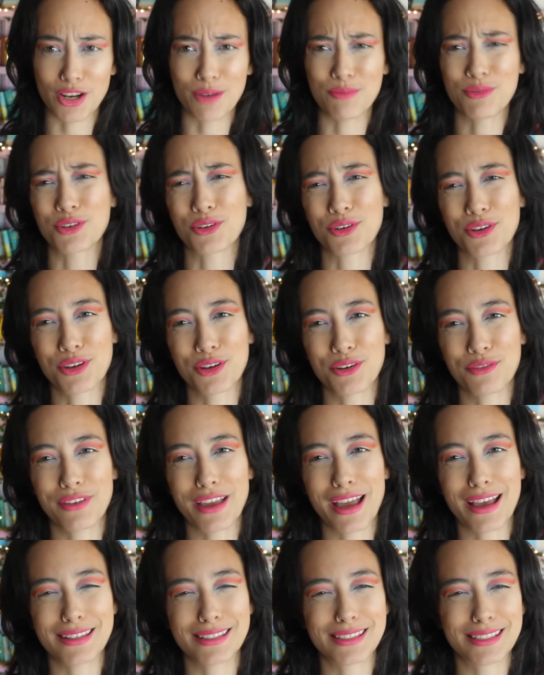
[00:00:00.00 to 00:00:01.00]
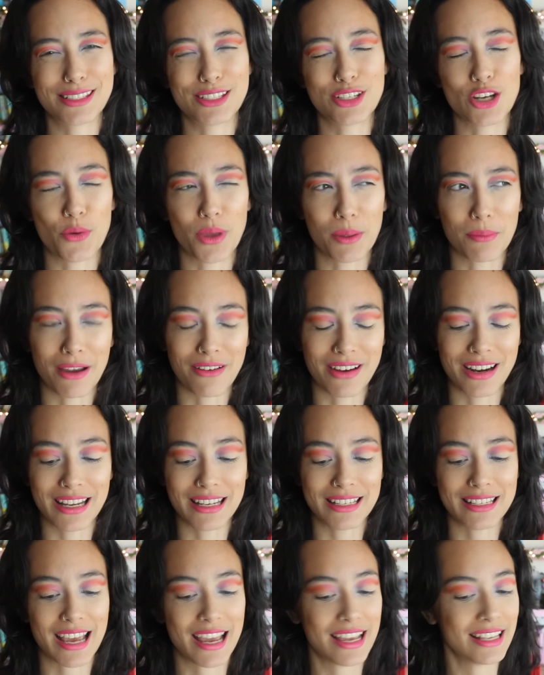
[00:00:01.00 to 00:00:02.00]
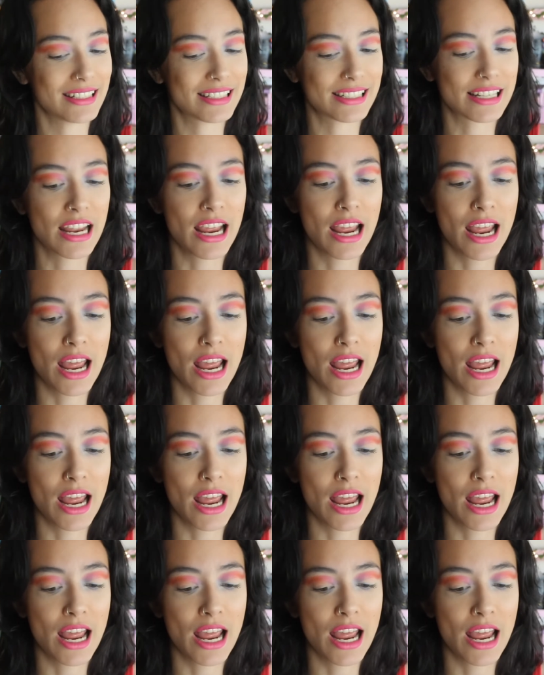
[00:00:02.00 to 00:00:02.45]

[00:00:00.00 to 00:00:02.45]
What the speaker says: I'm sure you could have guessed knowing my reading taste.